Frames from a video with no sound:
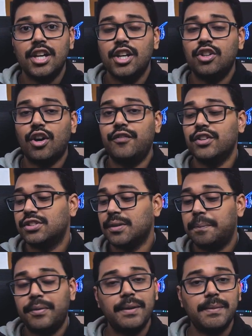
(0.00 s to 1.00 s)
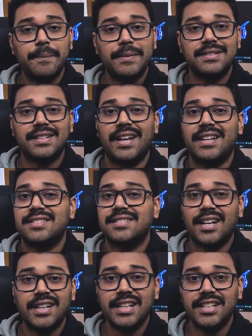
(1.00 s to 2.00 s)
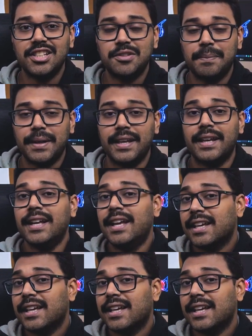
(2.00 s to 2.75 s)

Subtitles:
It offers a premium design, a stunning display,